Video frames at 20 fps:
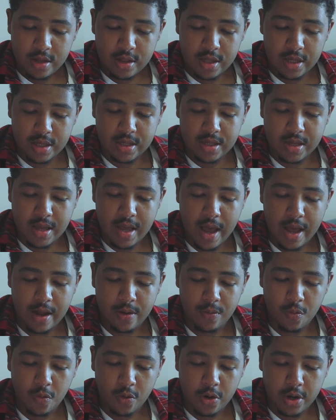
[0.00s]
This
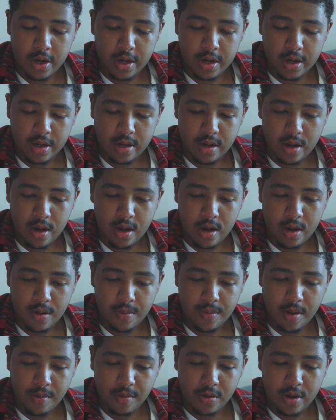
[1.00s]
can work.
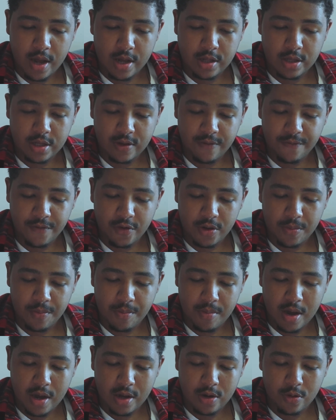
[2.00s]
I'm gonna add just a very
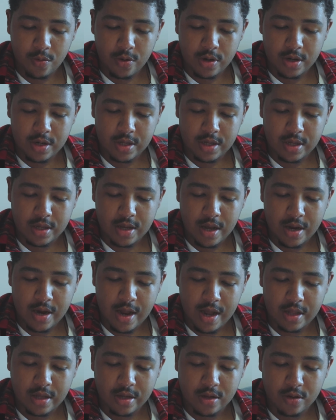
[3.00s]
minor one. It just kind
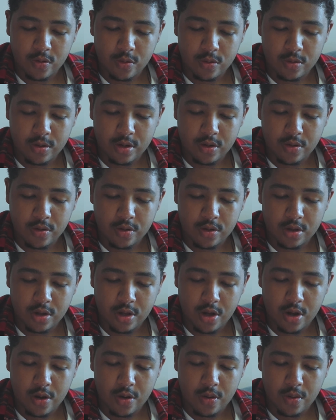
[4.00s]
of adds a cool little
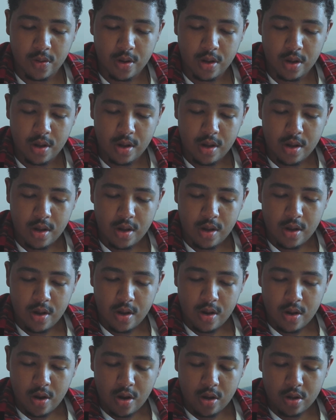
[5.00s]
glow.
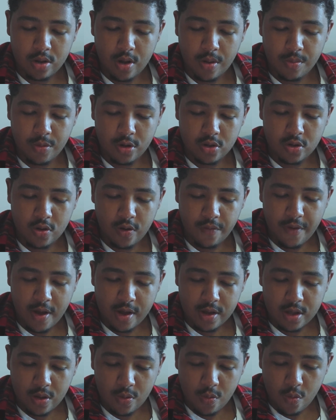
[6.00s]
Although I'm not sure if I
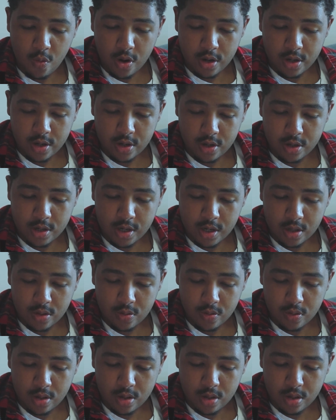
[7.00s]
actually want it on
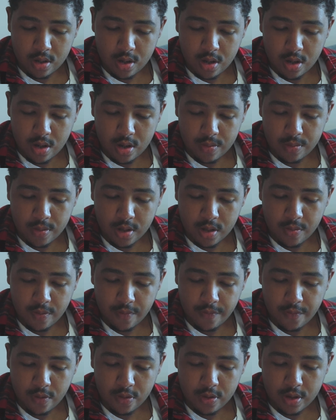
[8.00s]
this one. That's
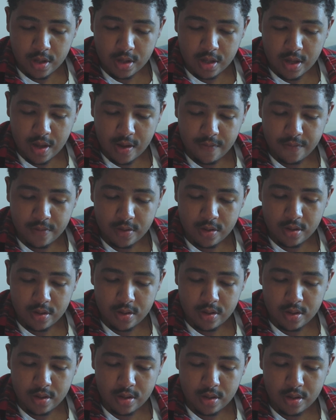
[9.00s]
before, that's
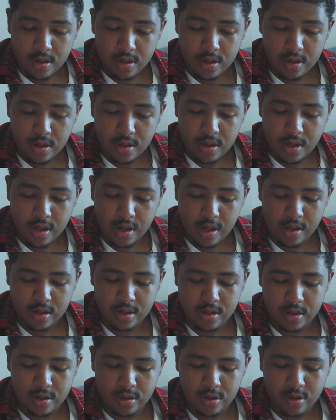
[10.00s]
after.
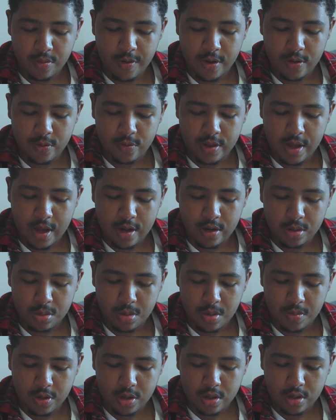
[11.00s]
It looks better without it,
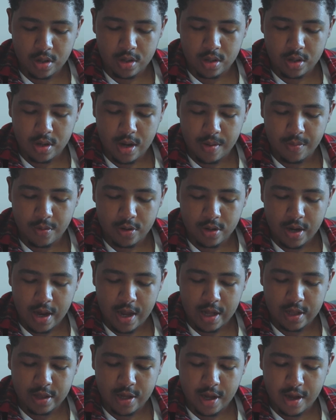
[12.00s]
so I'm just gonna, no, I'm not gonna
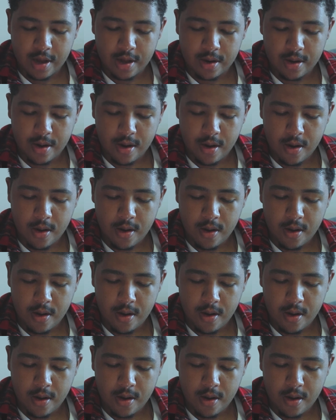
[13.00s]
add that.